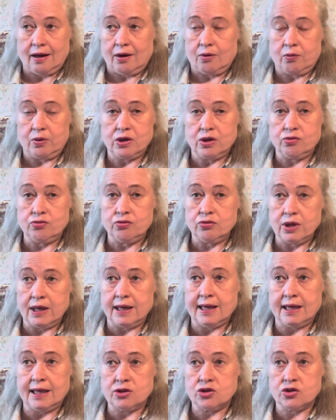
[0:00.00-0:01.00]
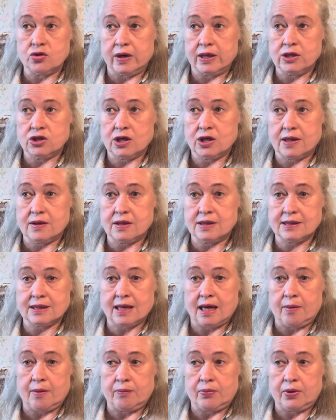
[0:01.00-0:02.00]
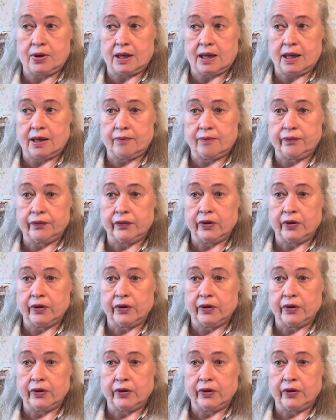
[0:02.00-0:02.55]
we really enjoy each other's company.